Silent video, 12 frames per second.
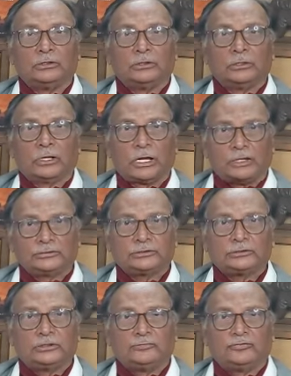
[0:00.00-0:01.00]

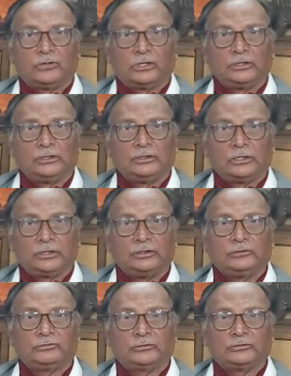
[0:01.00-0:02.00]
asking them for
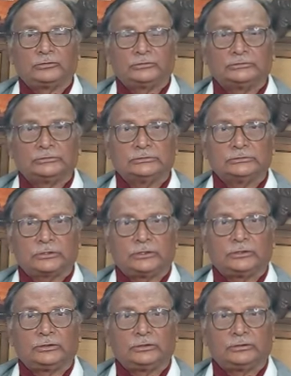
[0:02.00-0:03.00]
unconditional
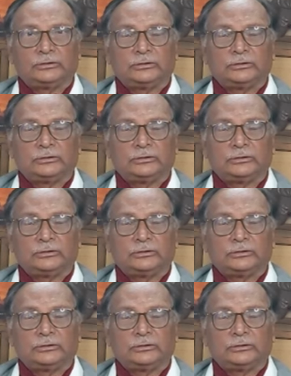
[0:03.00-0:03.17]
surrender